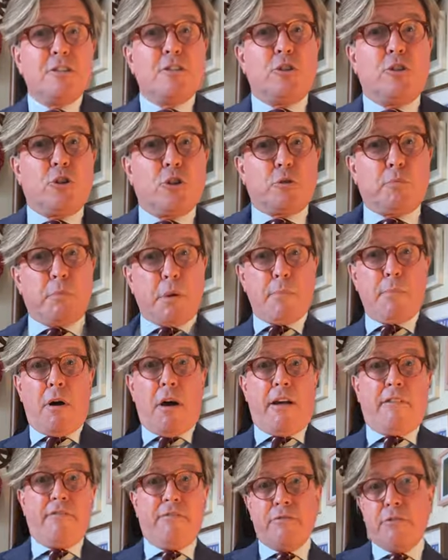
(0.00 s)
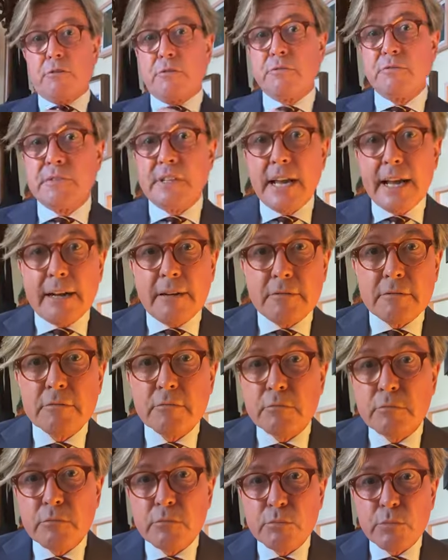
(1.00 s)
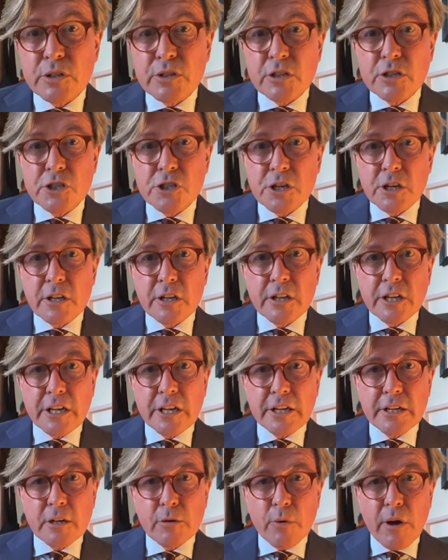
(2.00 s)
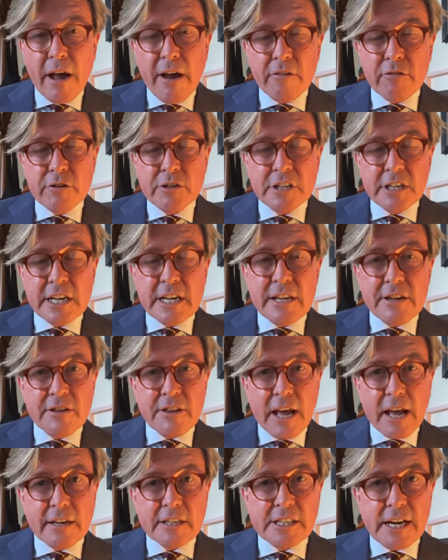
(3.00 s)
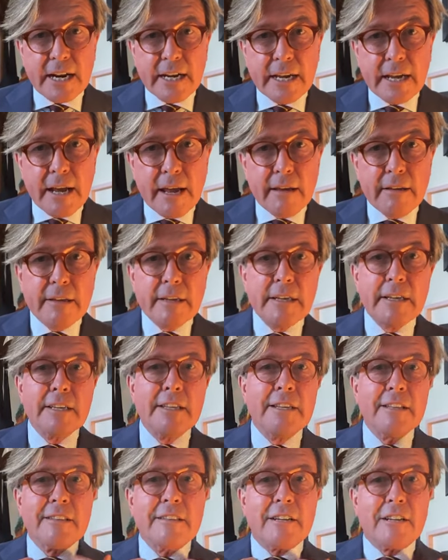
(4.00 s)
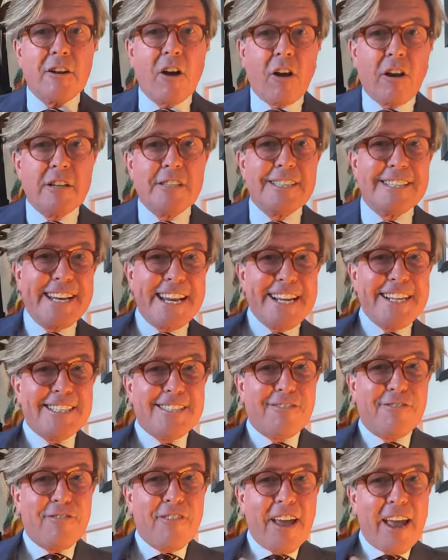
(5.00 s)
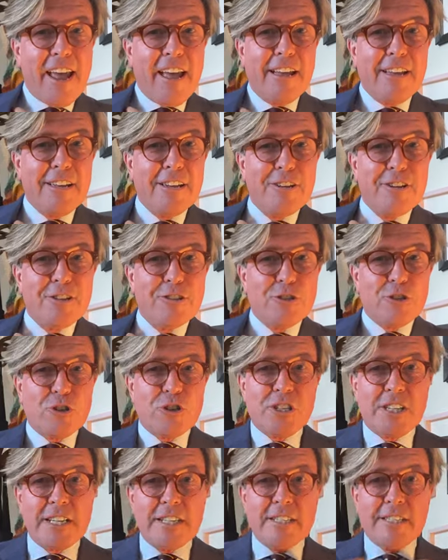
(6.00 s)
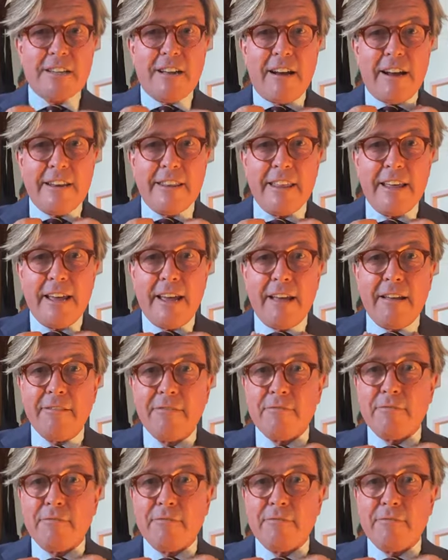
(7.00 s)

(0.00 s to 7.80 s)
Just be mindful. Now, with the shirt that you're gonna wear underneath that jacket, the collars need to fit just inside there.